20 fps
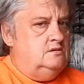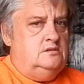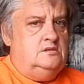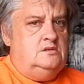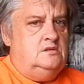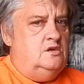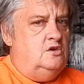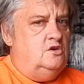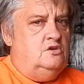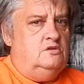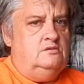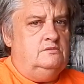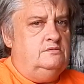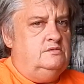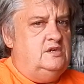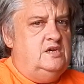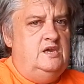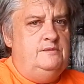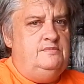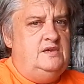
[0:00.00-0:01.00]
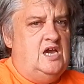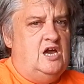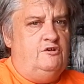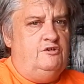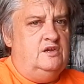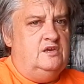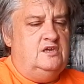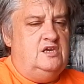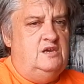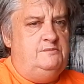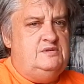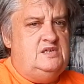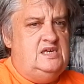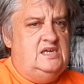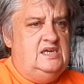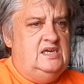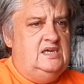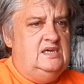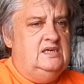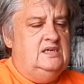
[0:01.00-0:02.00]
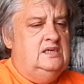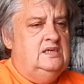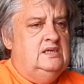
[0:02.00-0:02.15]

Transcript: Girl, keep going, keep singing.